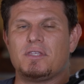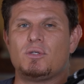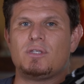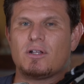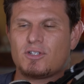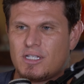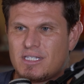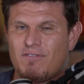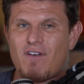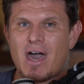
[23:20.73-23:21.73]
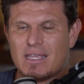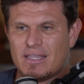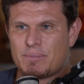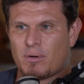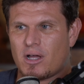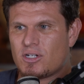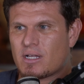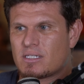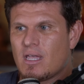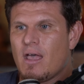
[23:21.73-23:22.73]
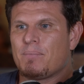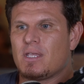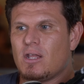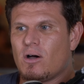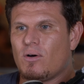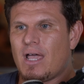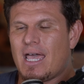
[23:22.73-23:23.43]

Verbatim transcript: the due diligence and vetting these projects, you know.